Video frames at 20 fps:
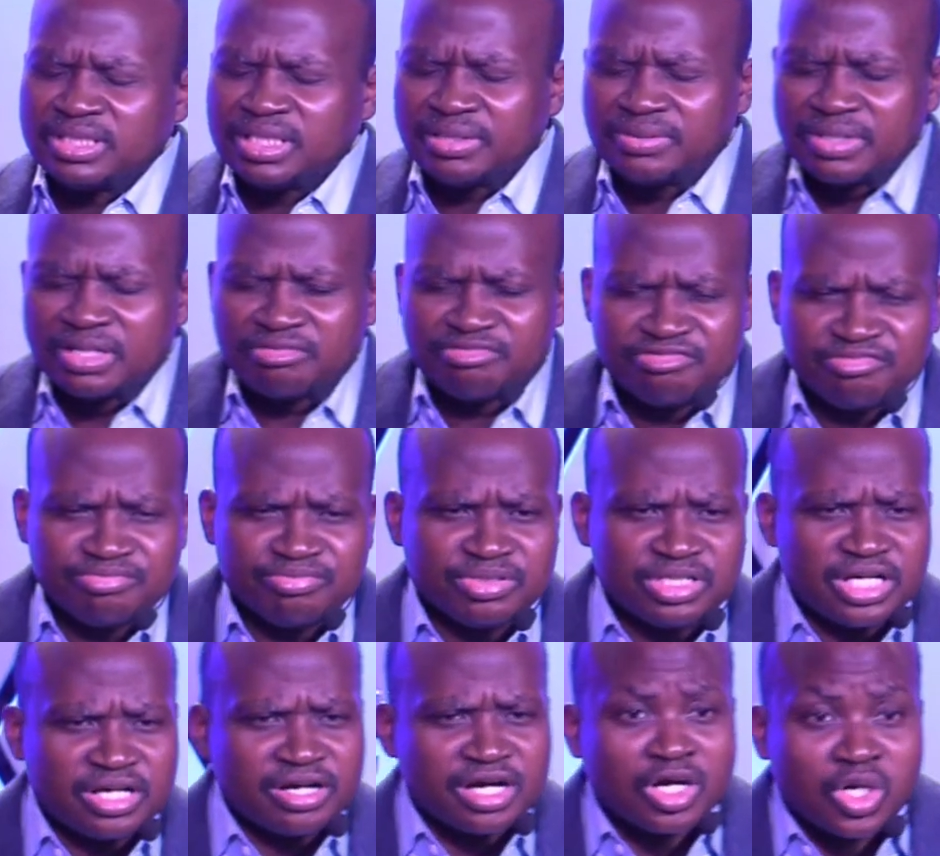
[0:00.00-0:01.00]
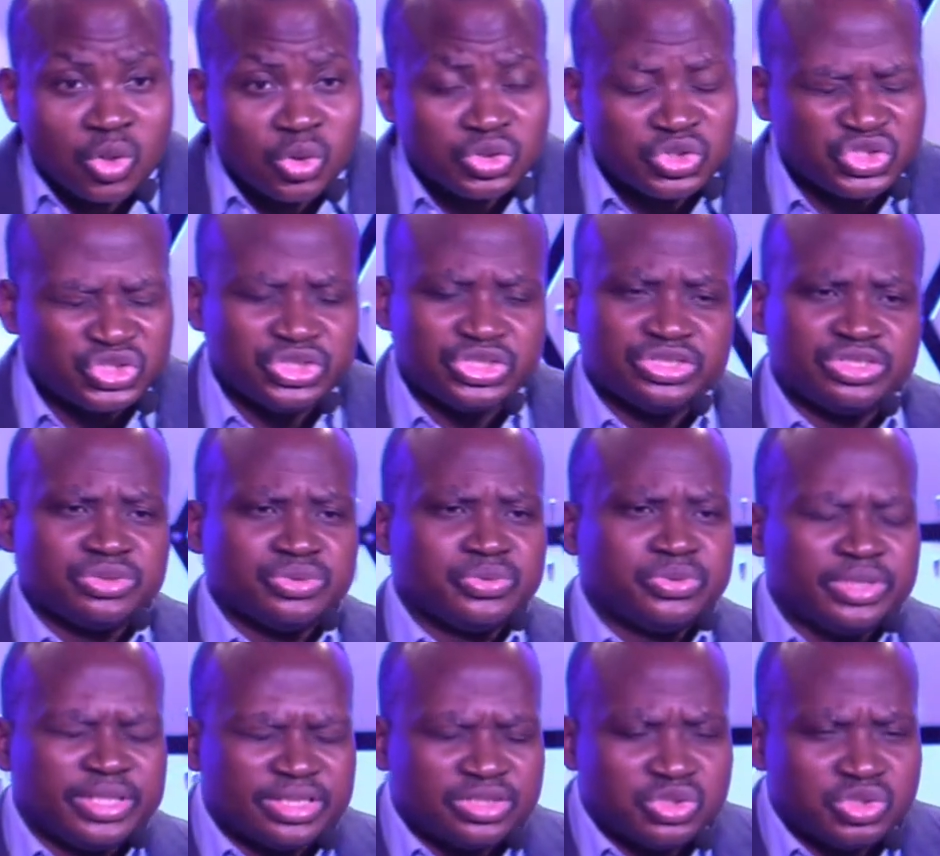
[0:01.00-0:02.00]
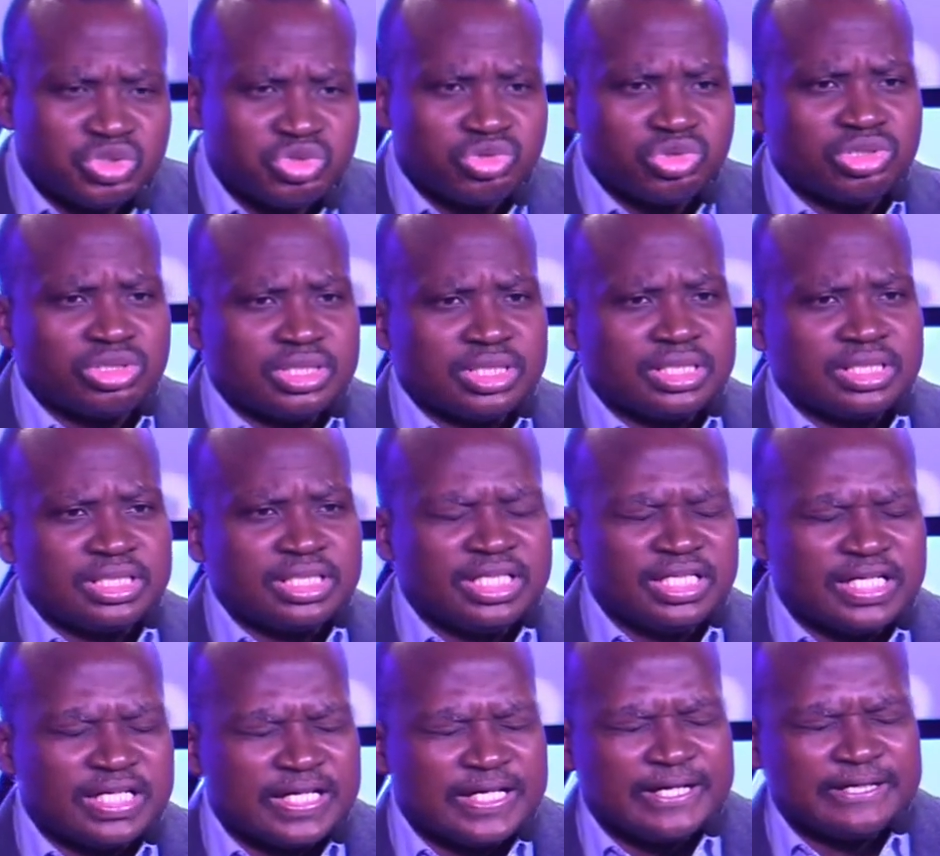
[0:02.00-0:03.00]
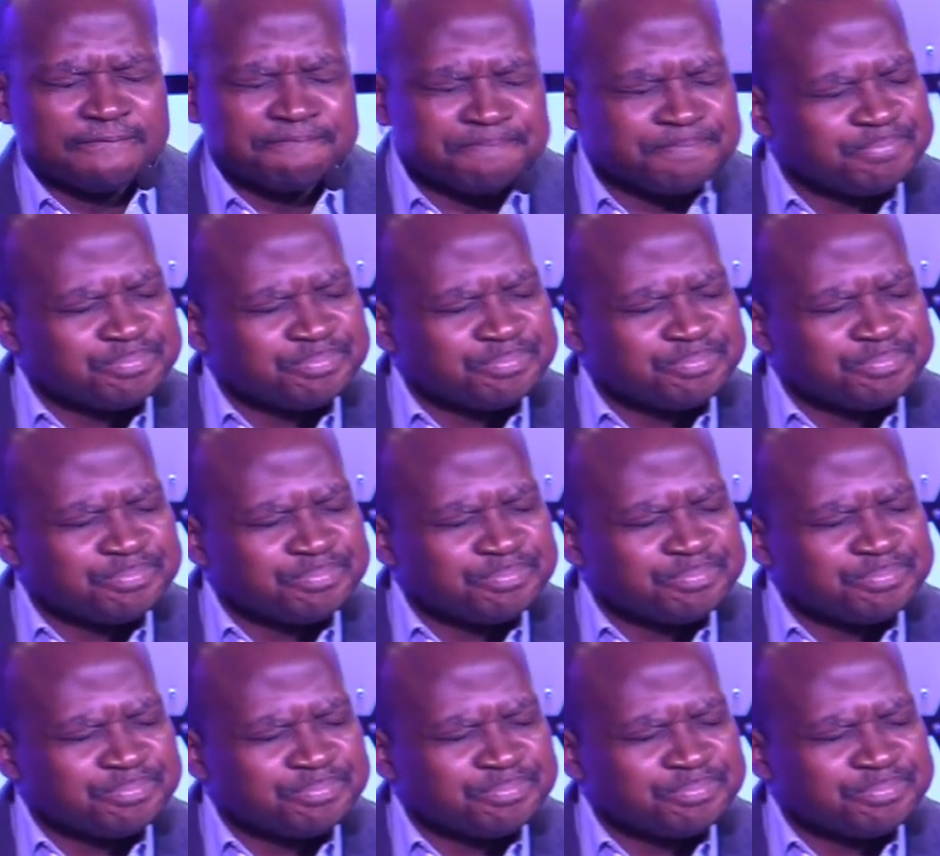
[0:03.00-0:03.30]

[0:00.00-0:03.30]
There are coaches who ensure that they are,